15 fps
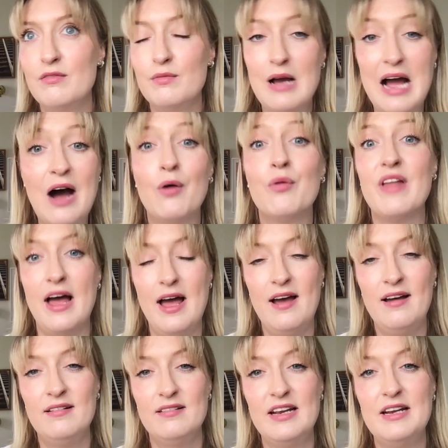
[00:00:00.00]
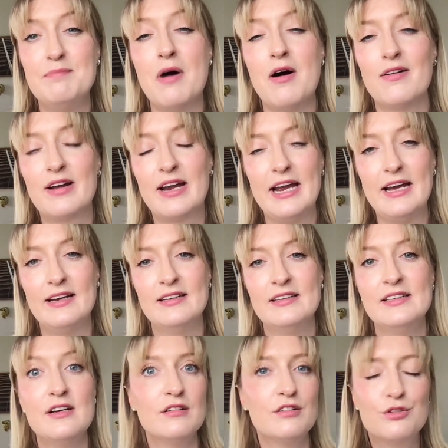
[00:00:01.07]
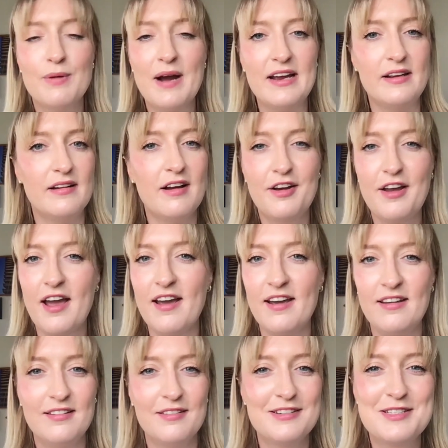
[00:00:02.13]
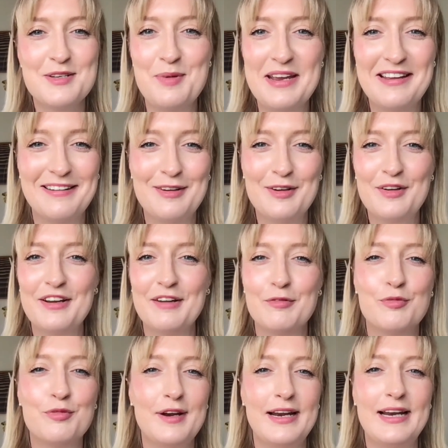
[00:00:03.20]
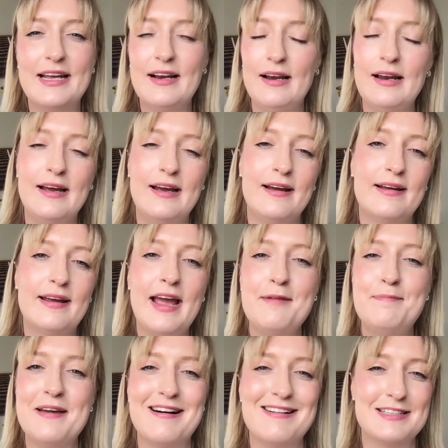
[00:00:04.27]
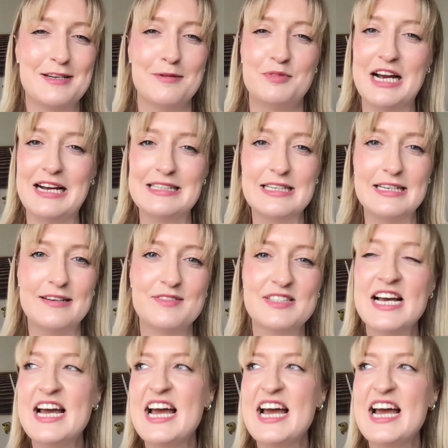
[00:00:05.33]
out there in market. Great. Okay. So we can look at really clear KPIs and objectives,